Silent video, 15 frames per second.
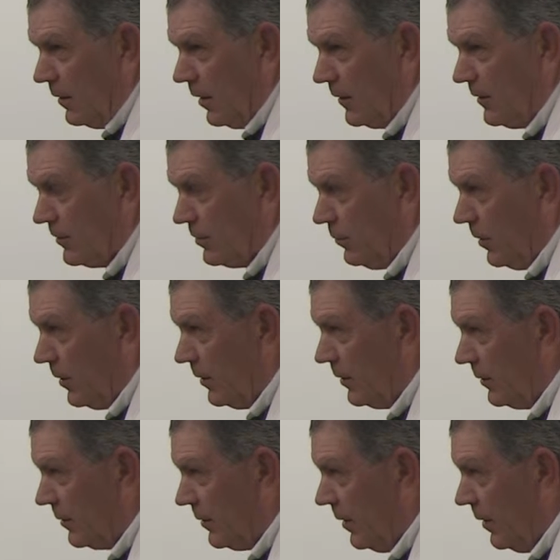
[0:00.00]
I just
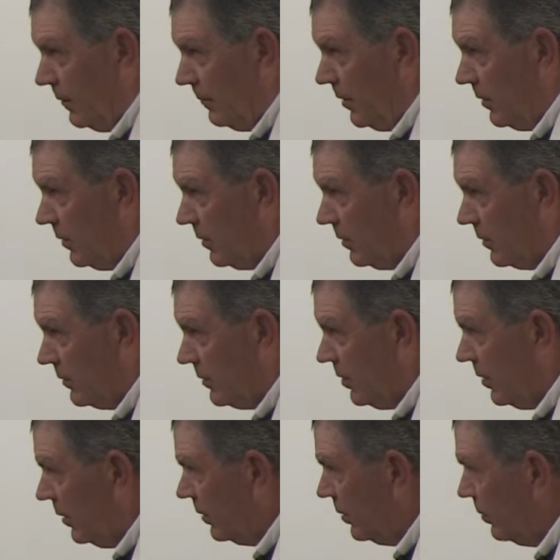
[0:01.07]
wanted to come here and
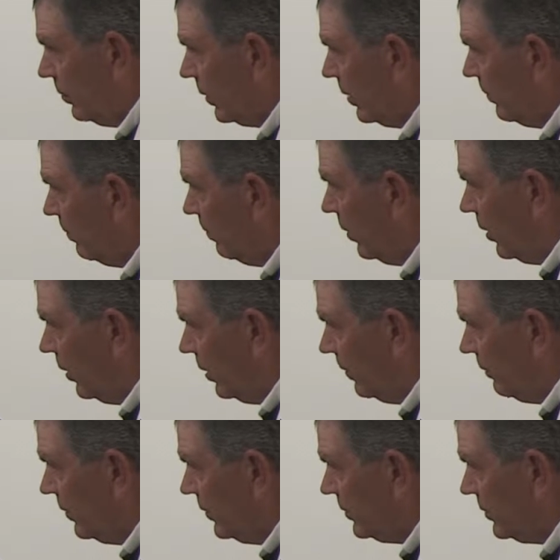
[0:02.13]
tell you what a
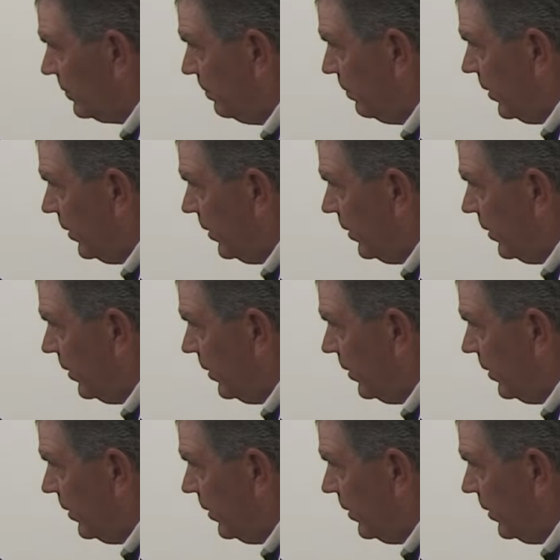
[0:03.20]
marvelous,